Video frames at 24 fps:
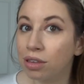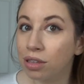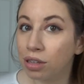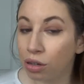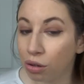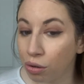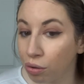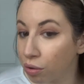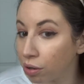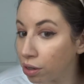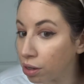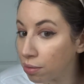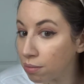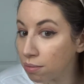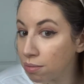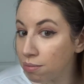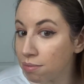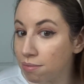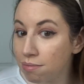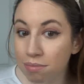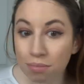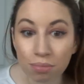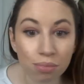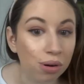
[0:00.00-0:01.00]
cream
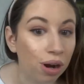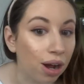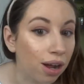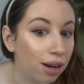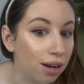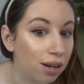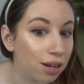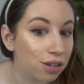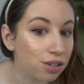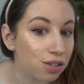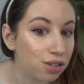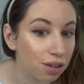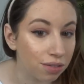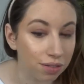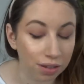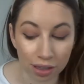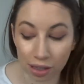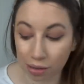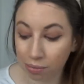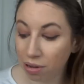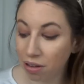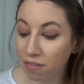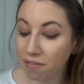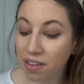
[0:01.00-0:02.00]
products. I feel
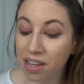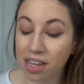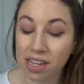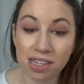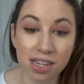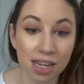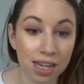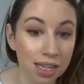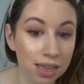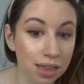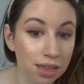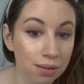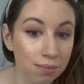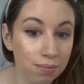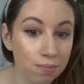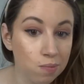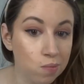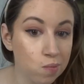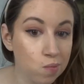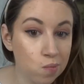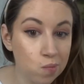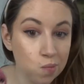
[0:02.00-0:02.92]
like my face ate them.